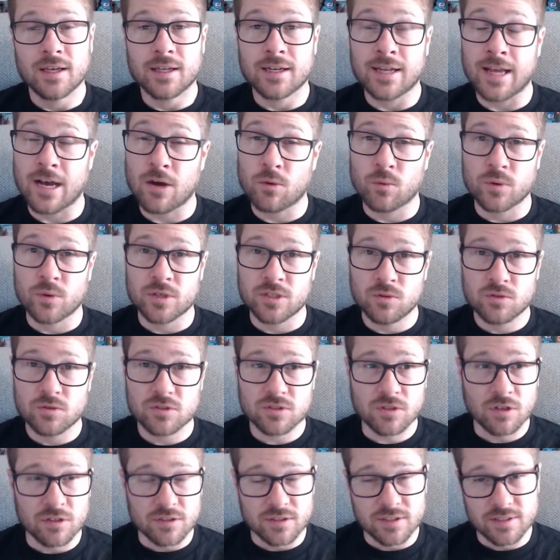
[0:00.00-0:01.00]
Now, when you
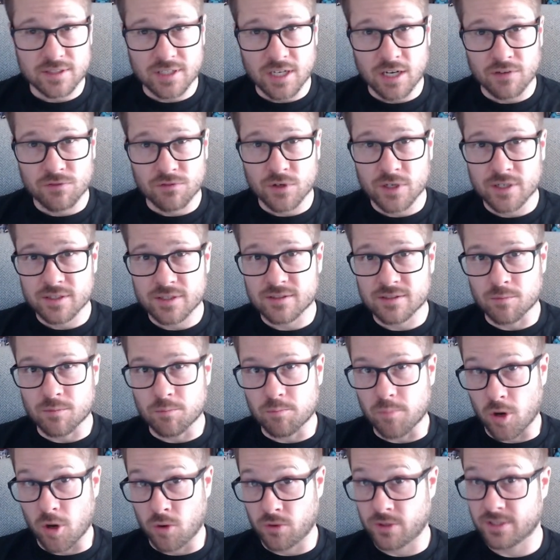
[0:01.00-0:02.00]
start discovering some
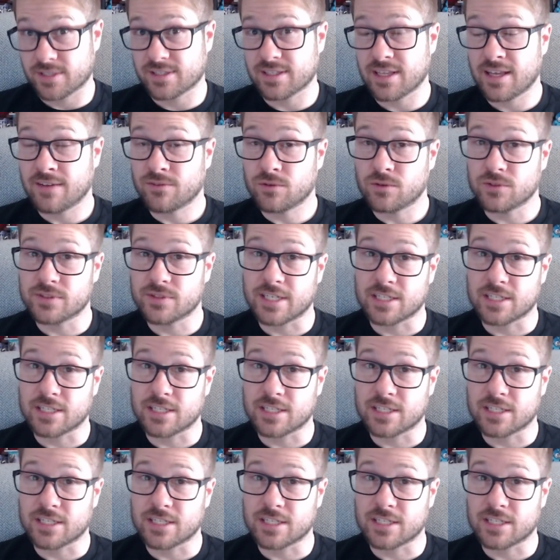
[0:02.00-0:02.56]
bonus levels,